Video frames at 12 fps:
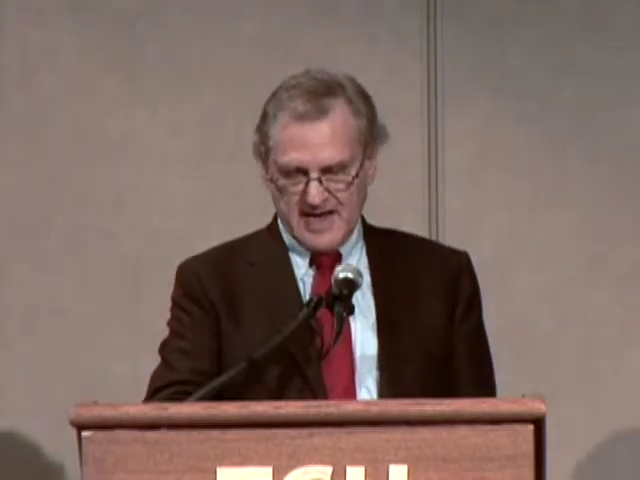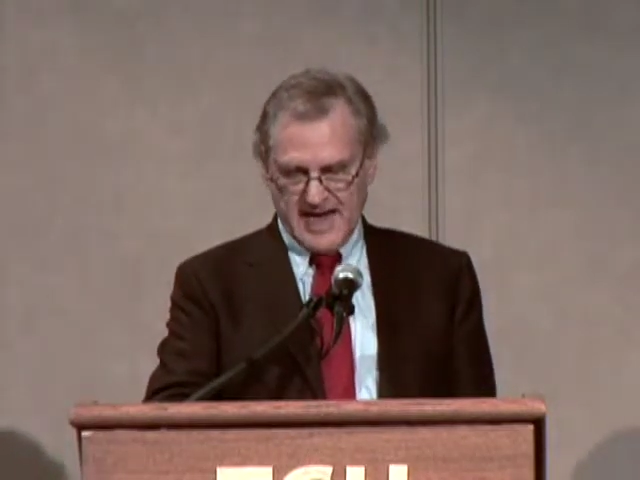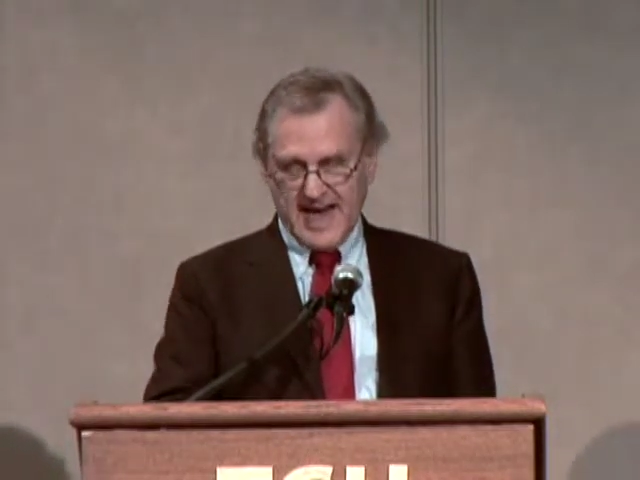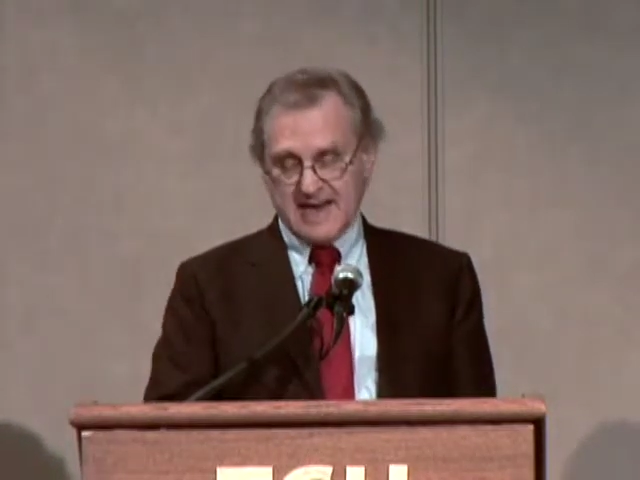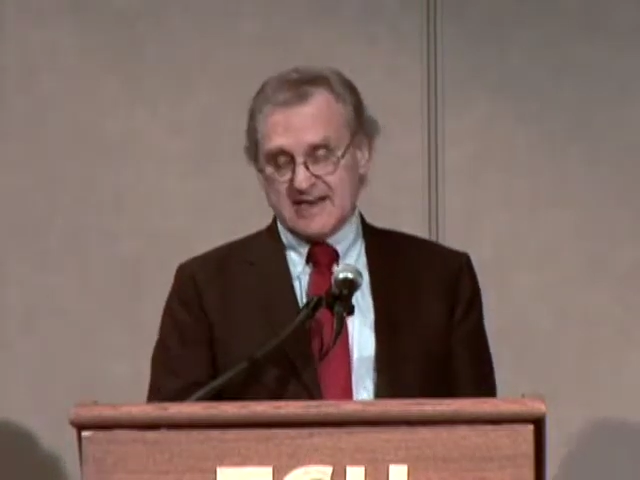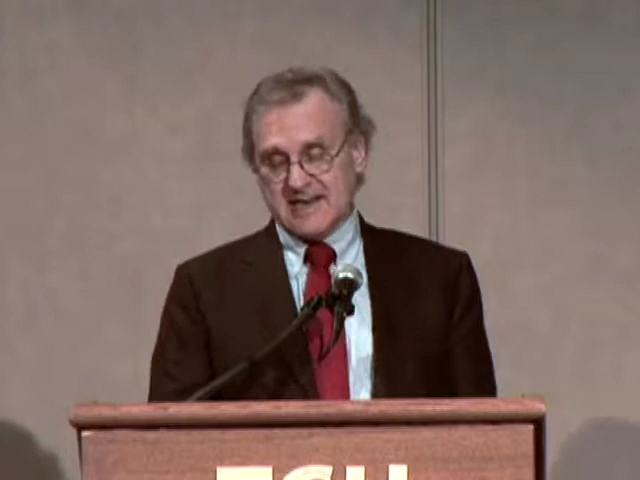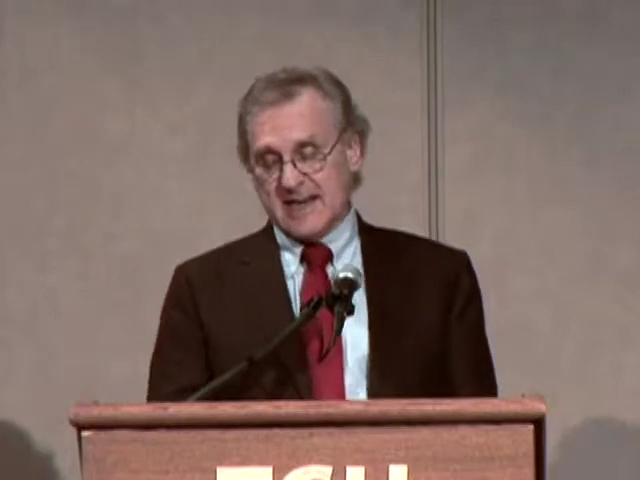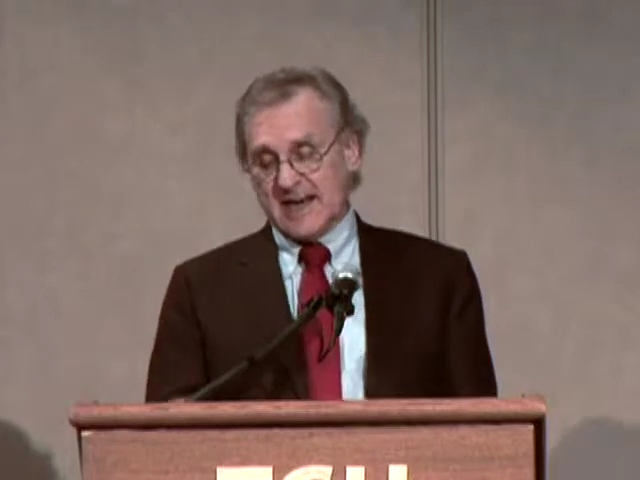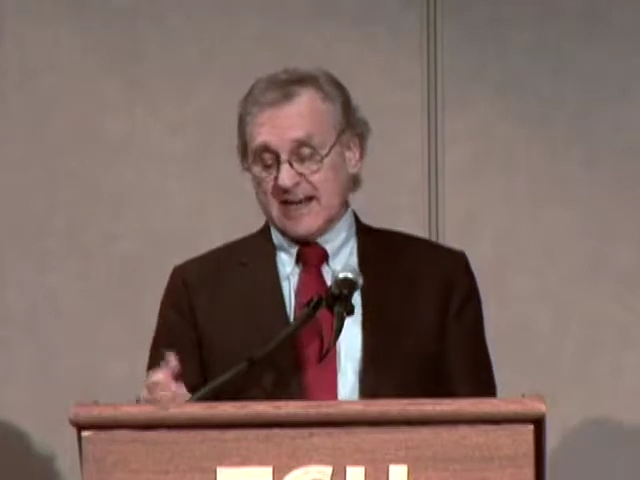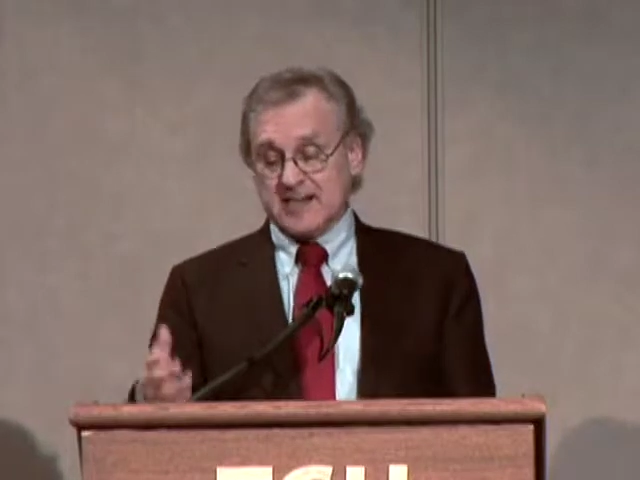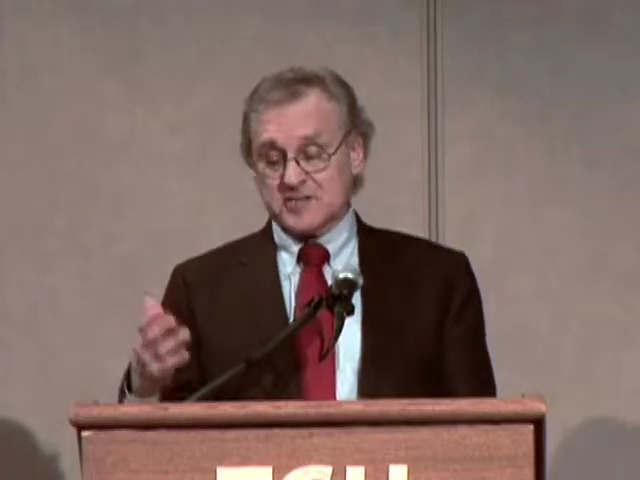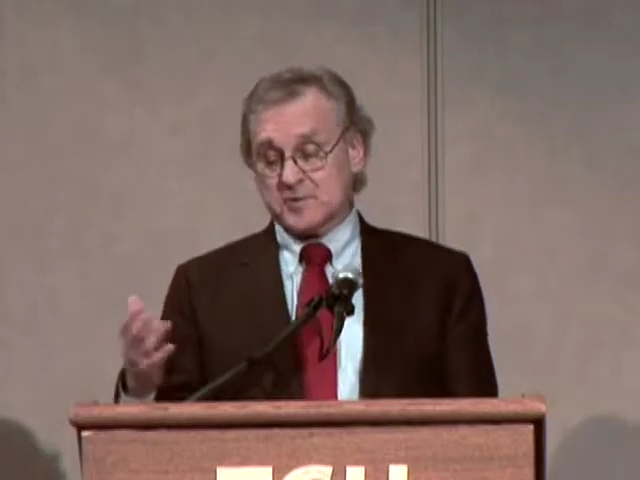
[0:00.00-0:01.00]
And
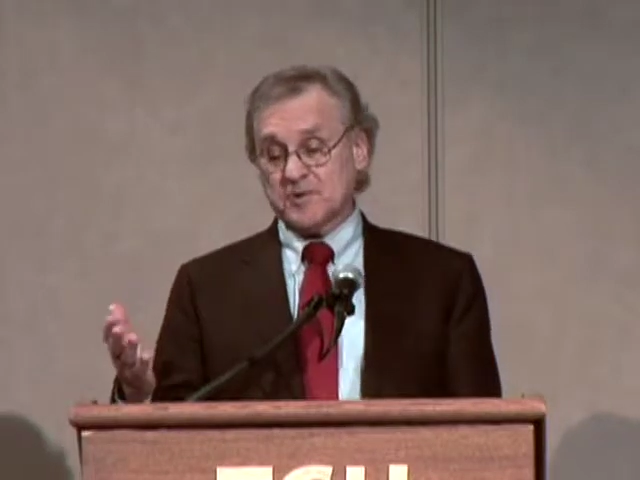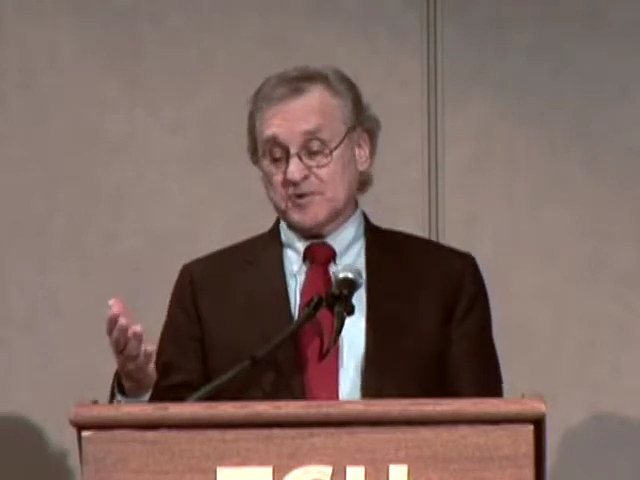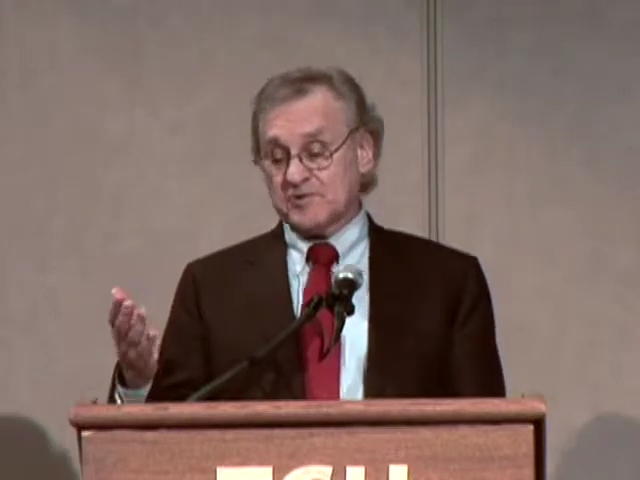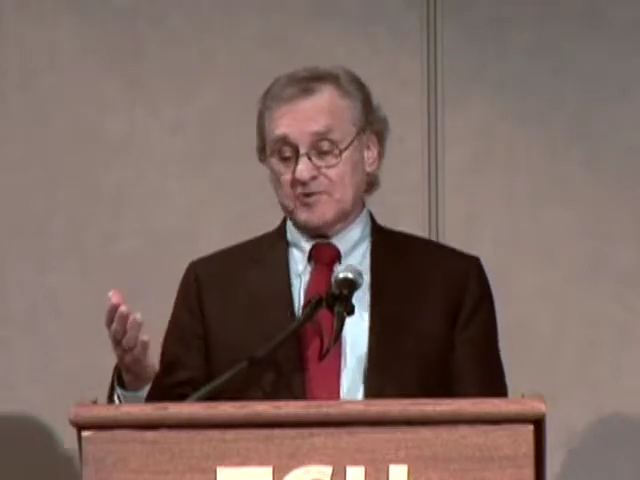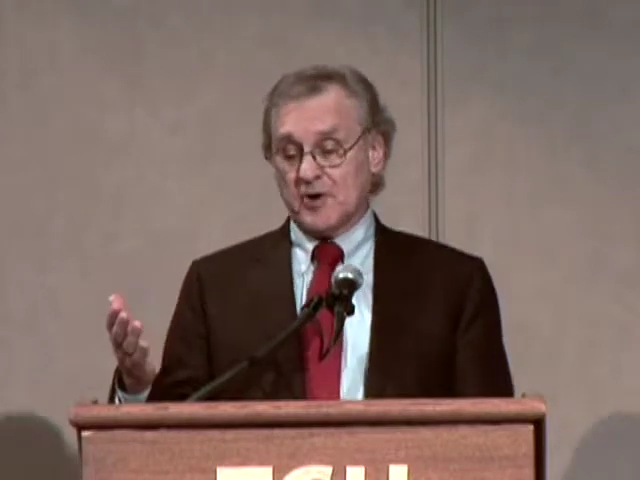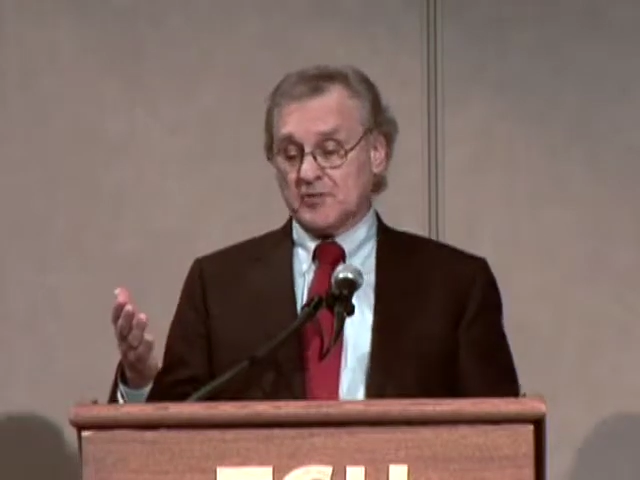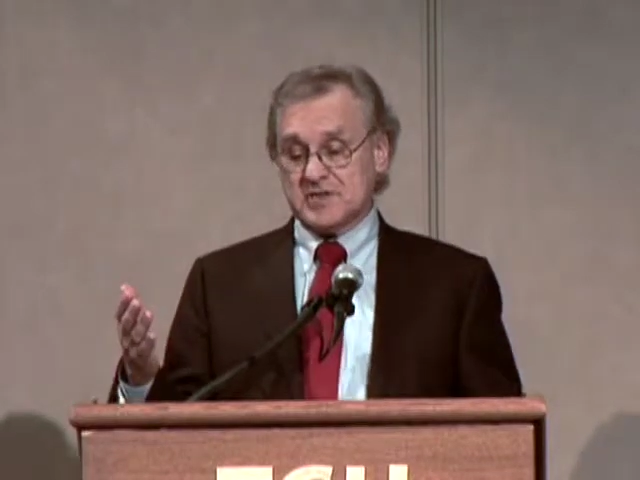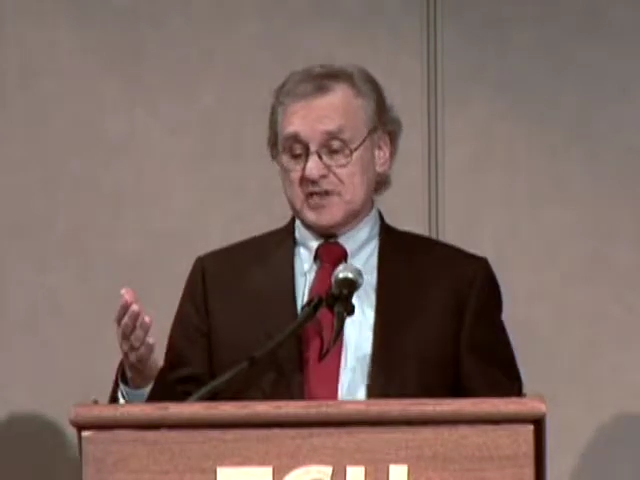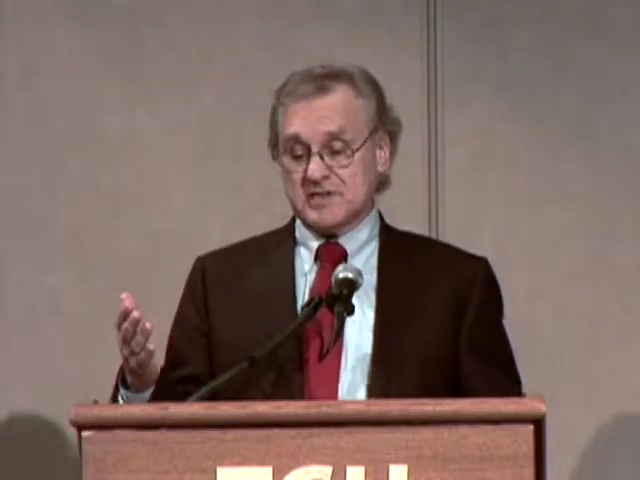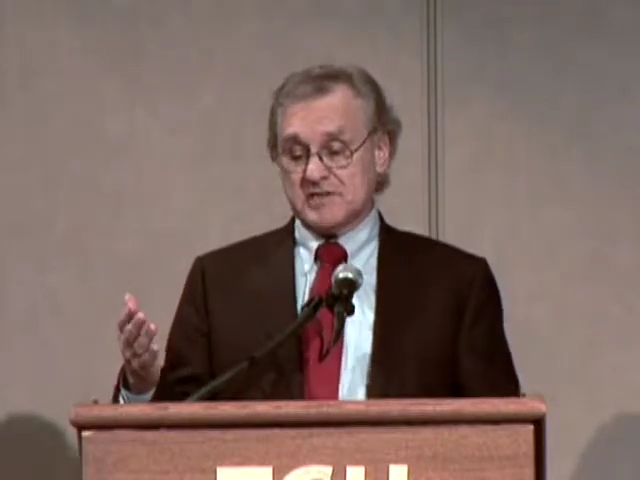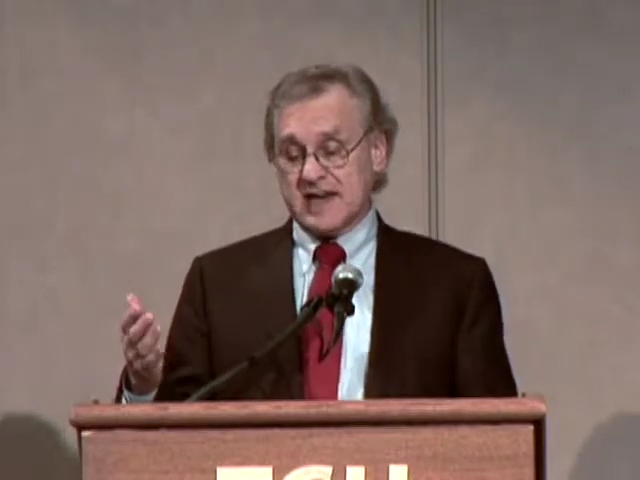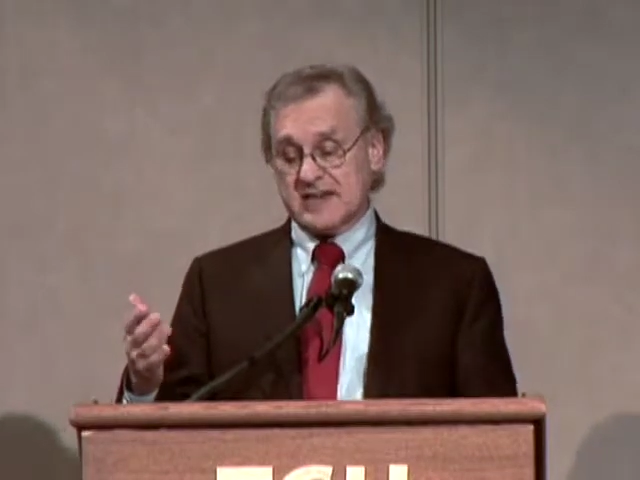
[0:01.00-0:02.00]
it's worth
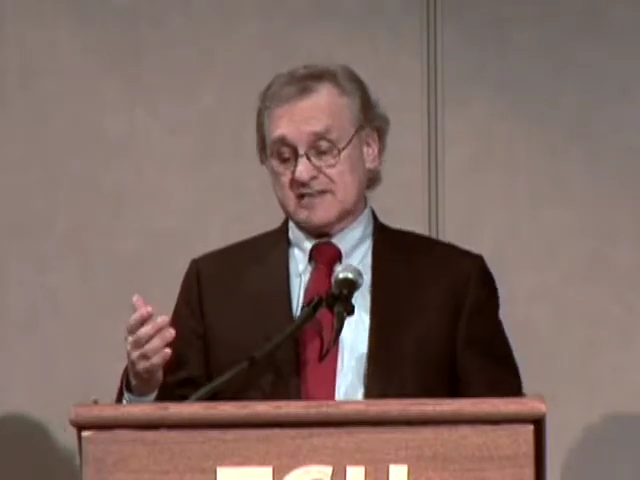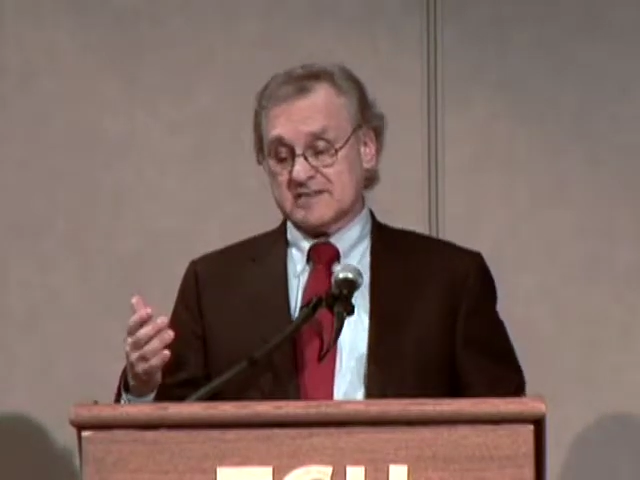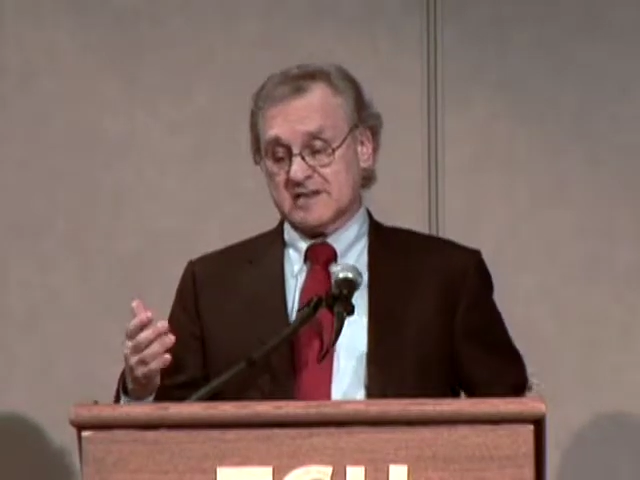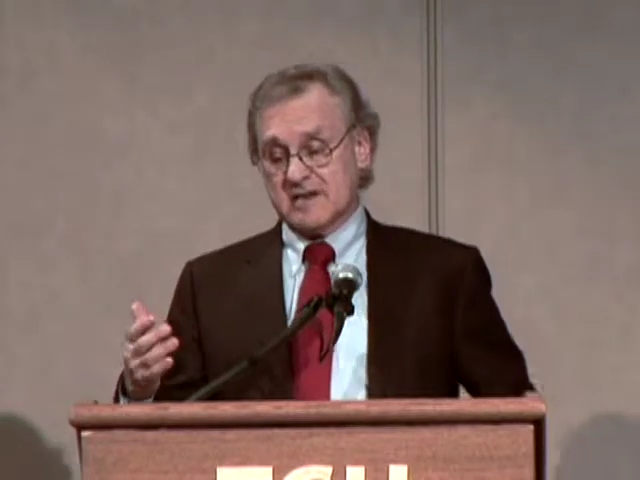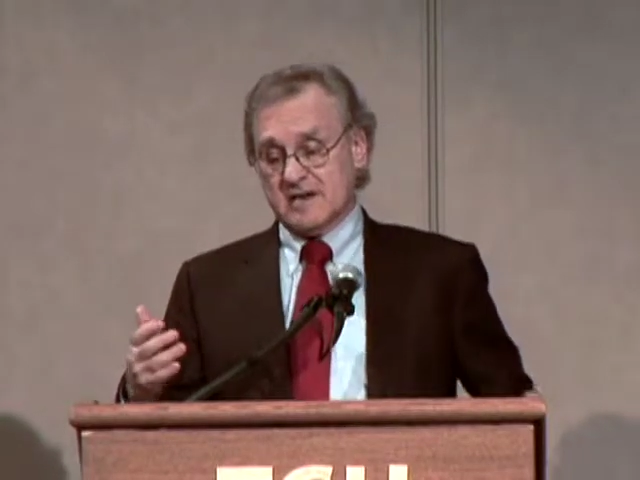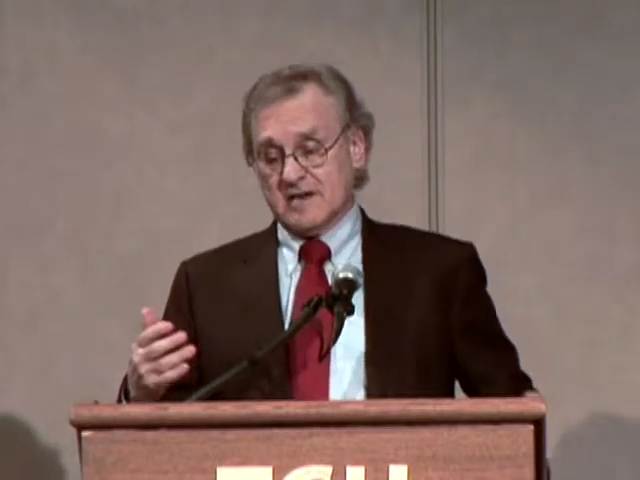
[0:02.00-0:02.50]
noting that